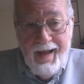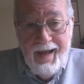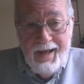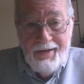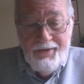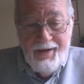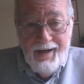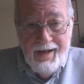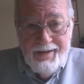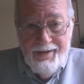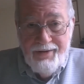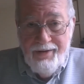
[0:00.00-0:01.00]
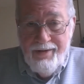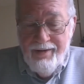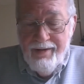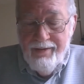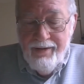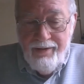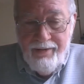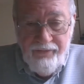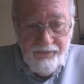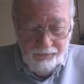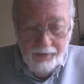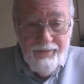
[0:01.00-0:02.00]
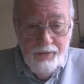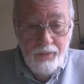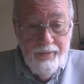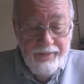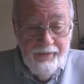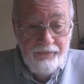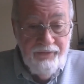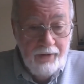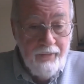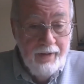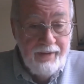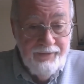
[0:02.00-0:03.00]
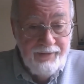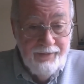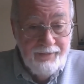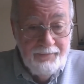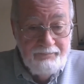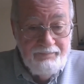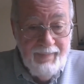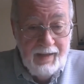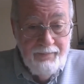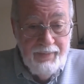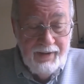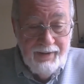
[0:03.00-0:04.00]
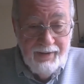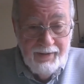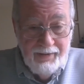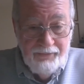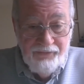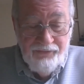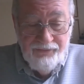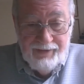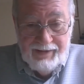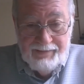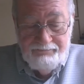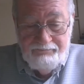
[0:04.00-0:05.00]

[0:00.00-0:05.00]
And I struggle with this a great deal because